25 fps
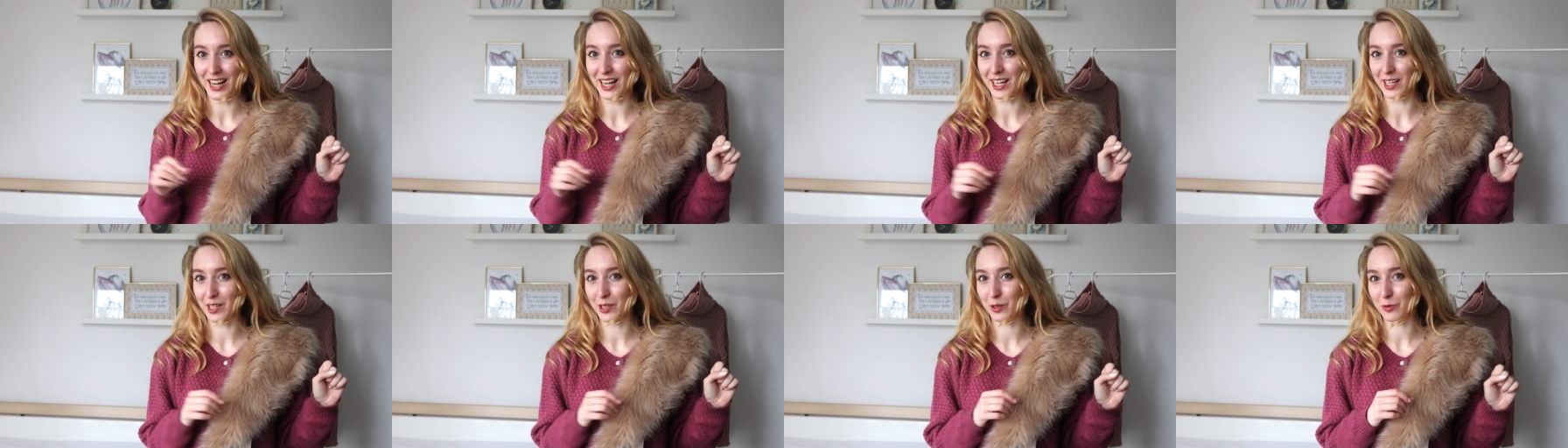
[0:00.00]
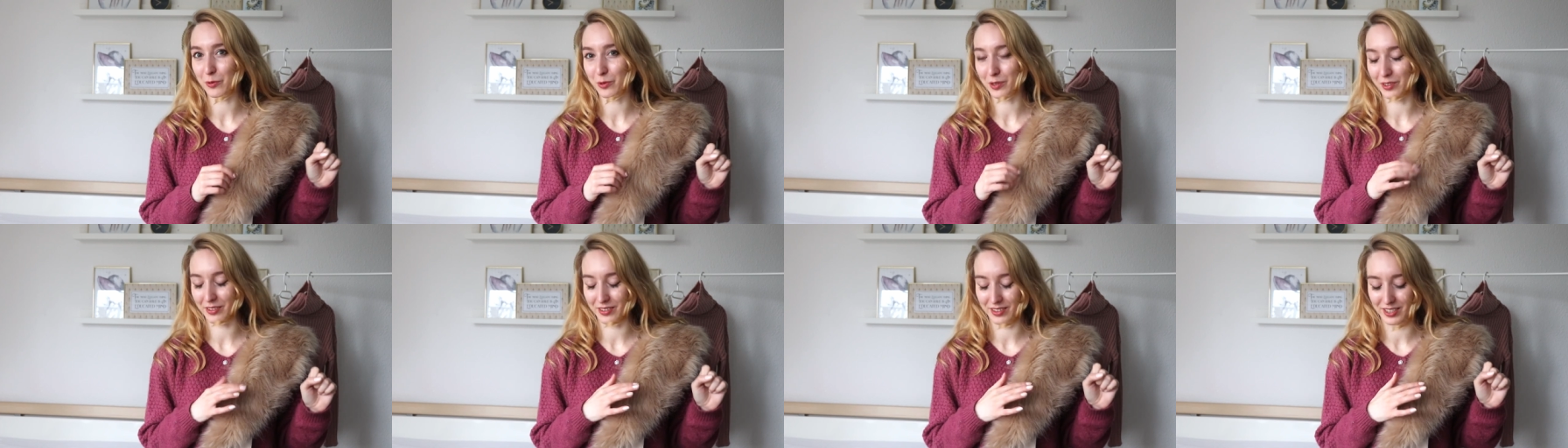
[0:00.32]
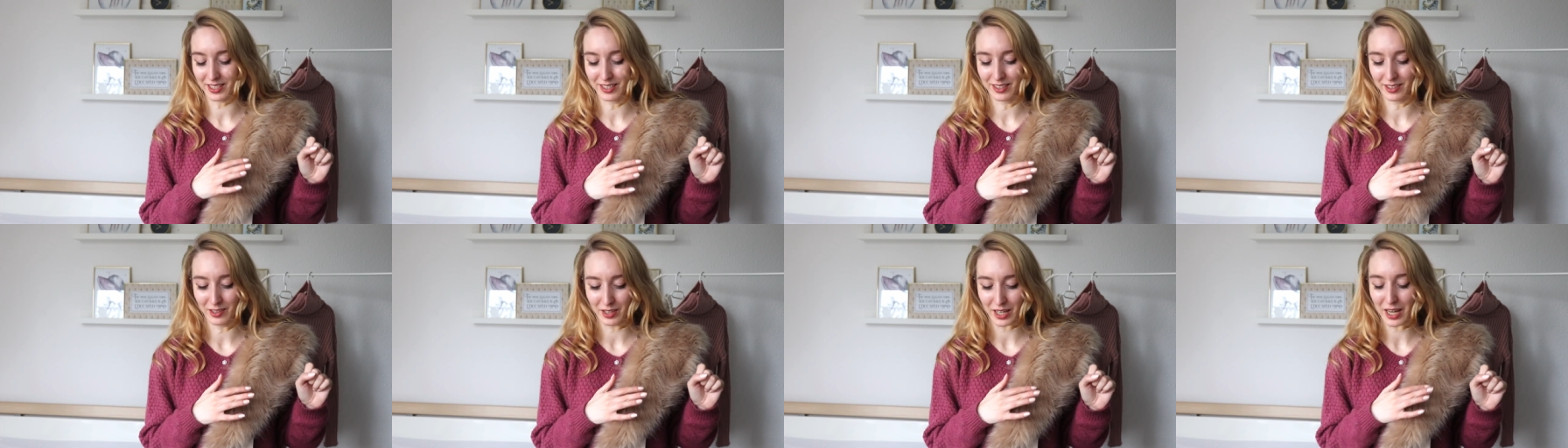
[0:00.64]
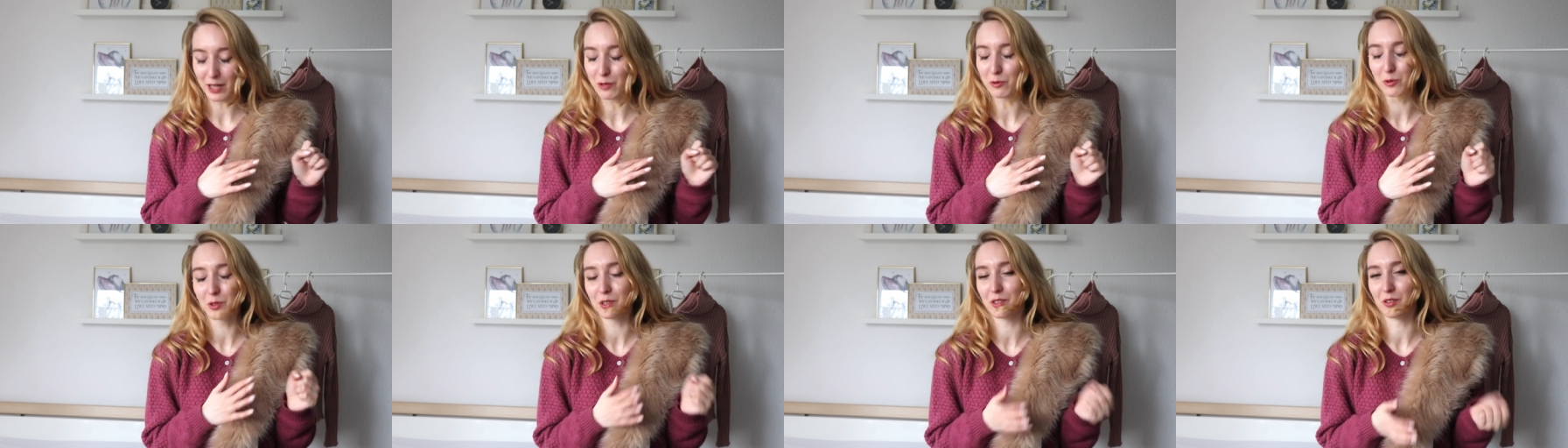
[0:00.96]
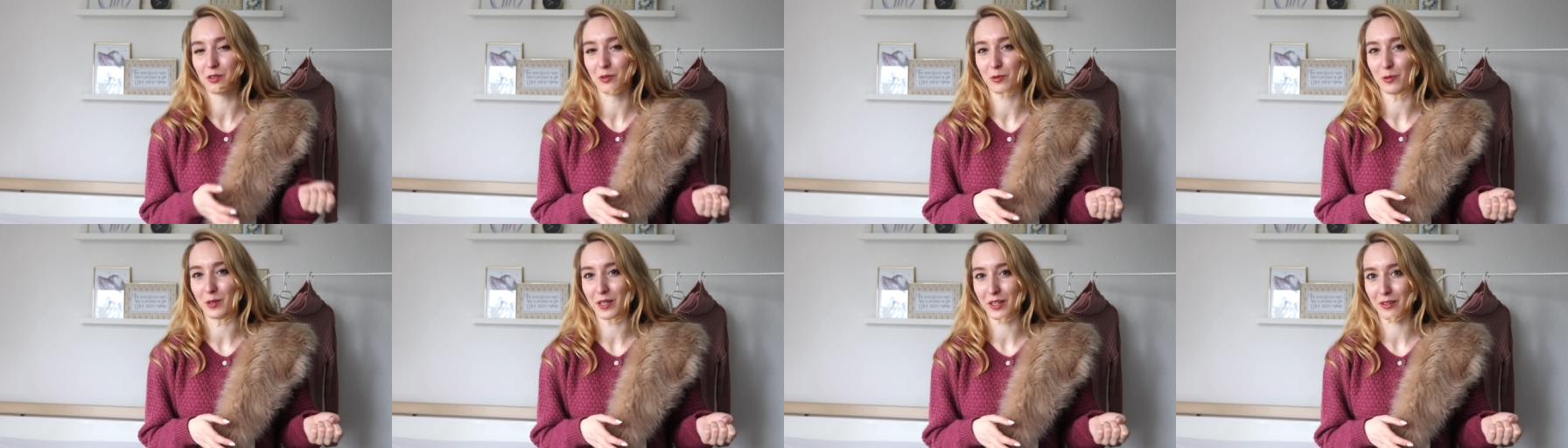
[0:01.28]
I would, I
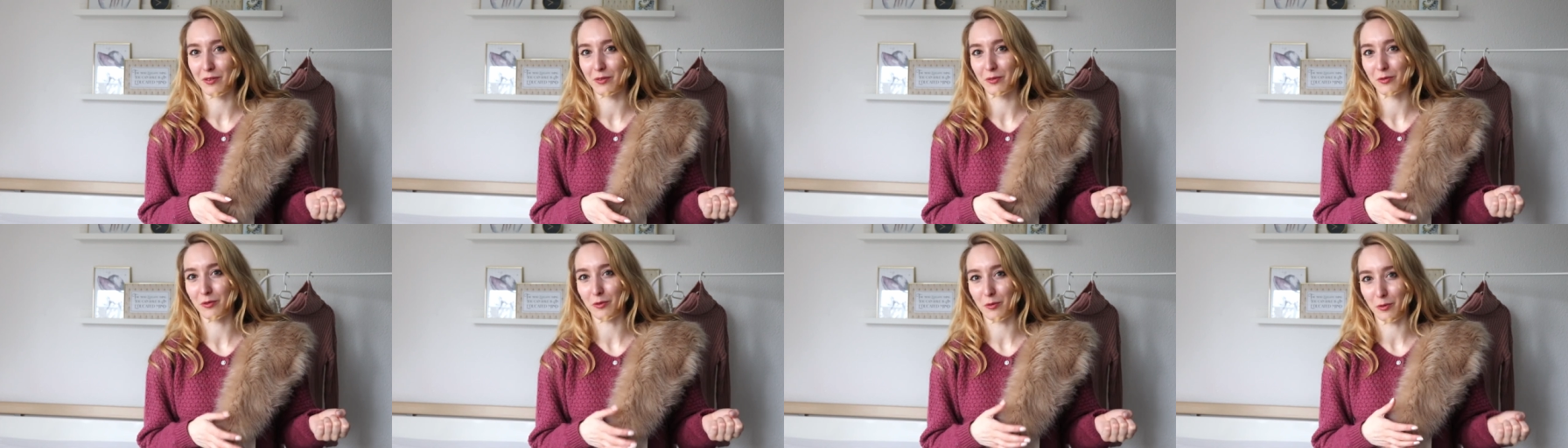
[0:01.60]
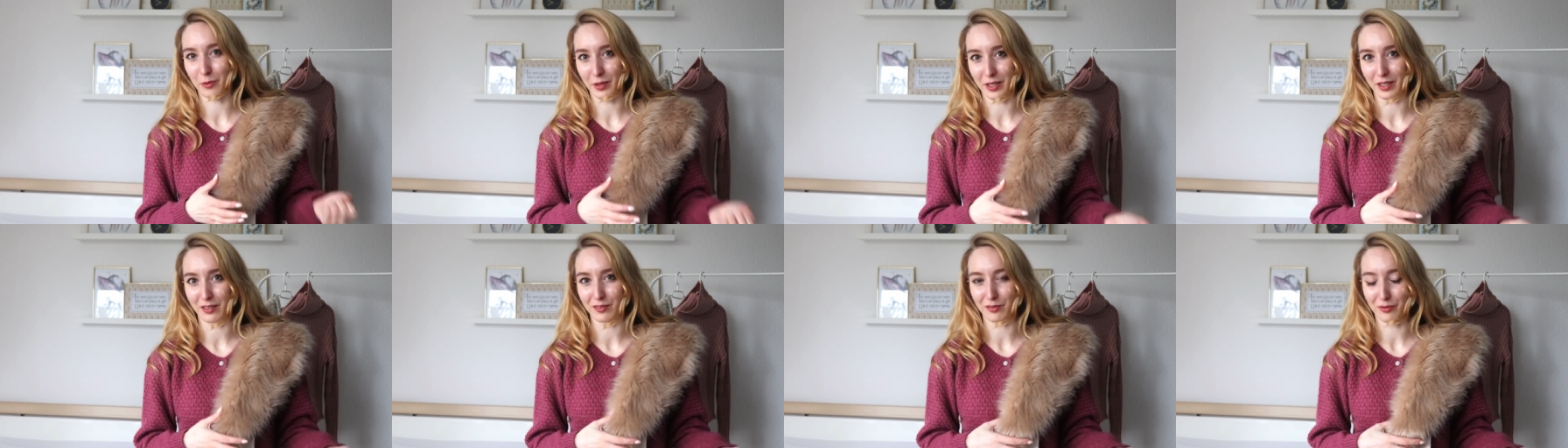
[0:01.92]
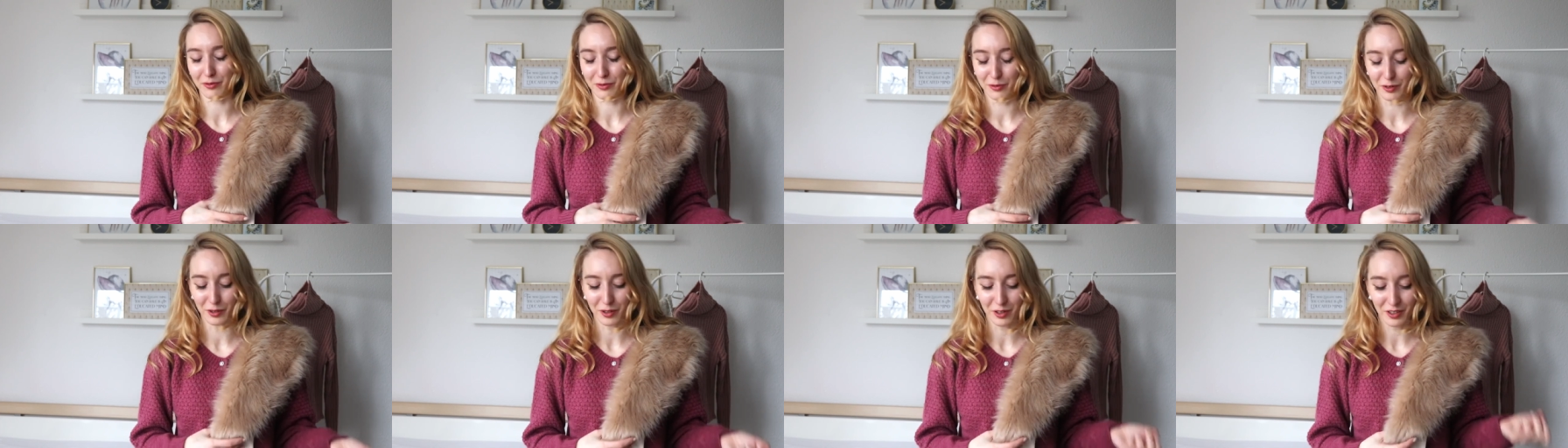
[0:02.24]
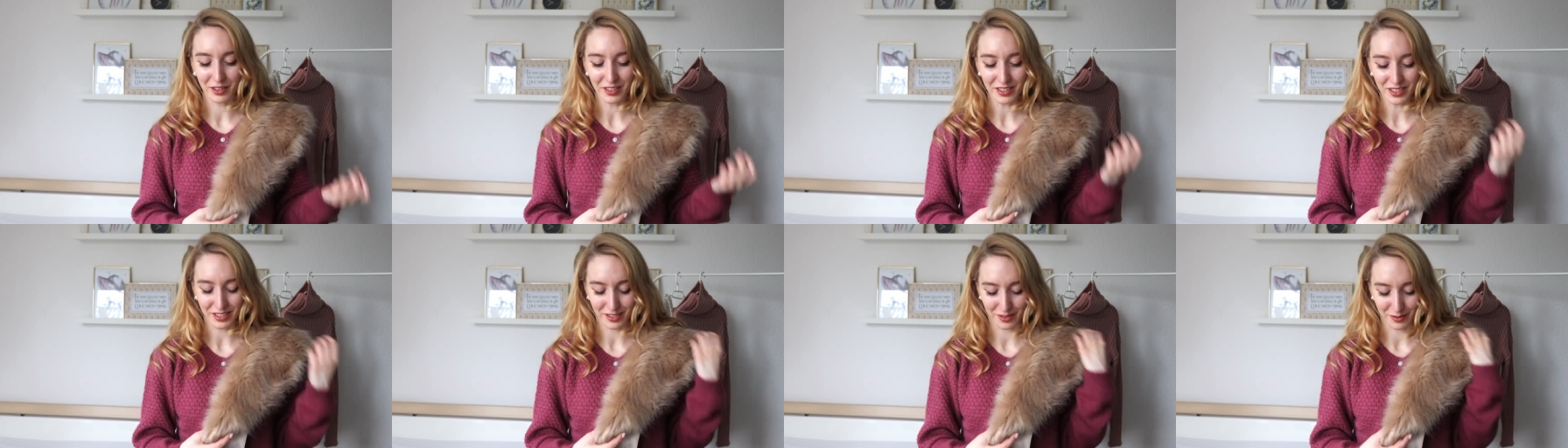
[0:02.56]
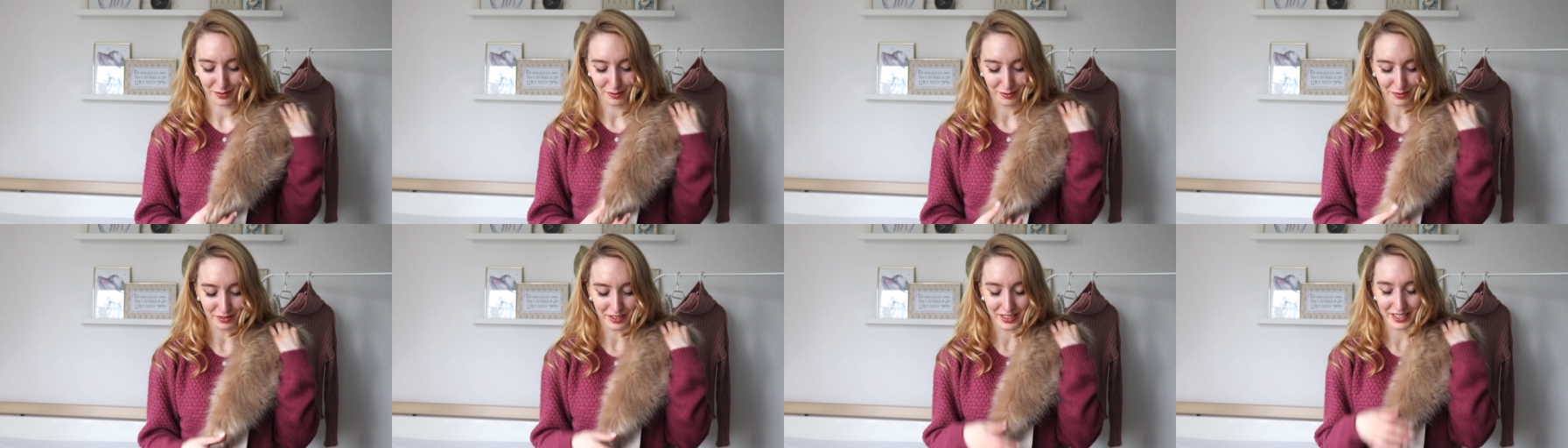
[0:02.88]
wouldn't wear real fur,
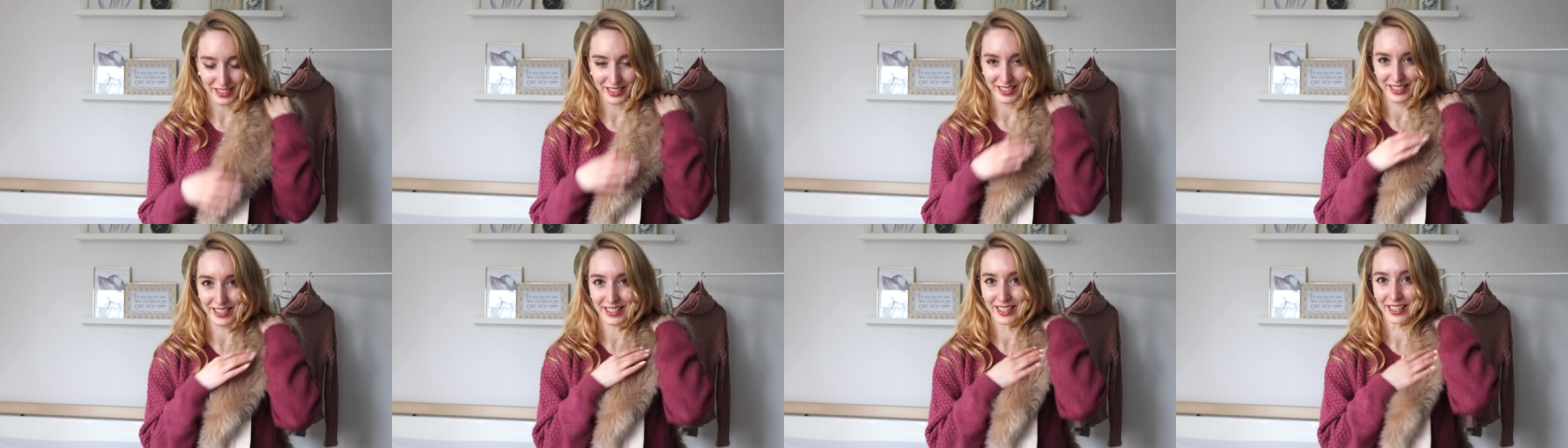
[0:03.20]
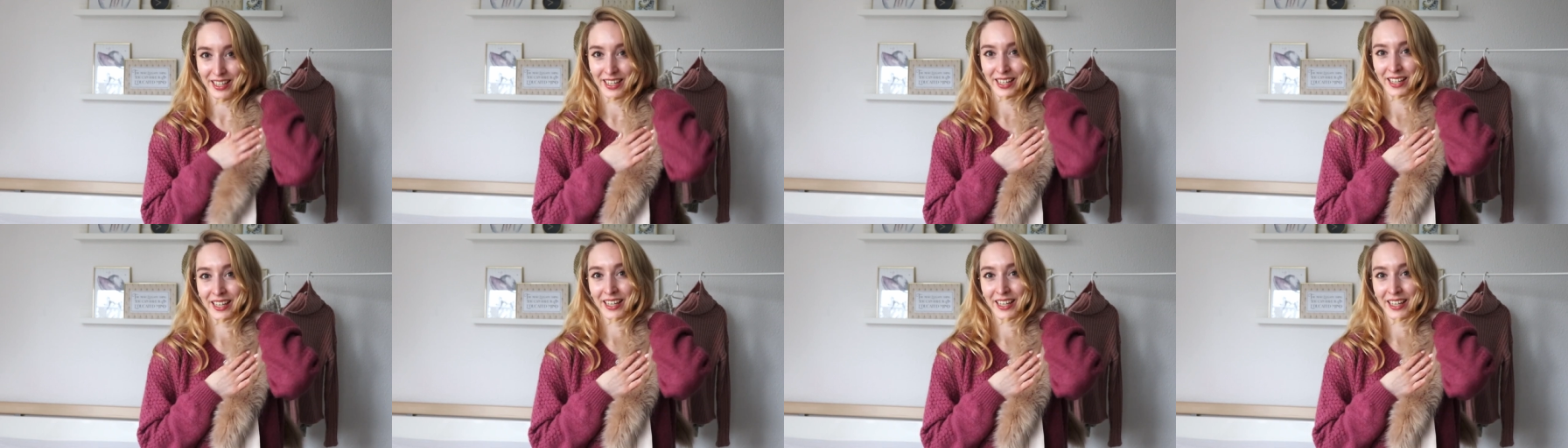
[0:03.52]
so this is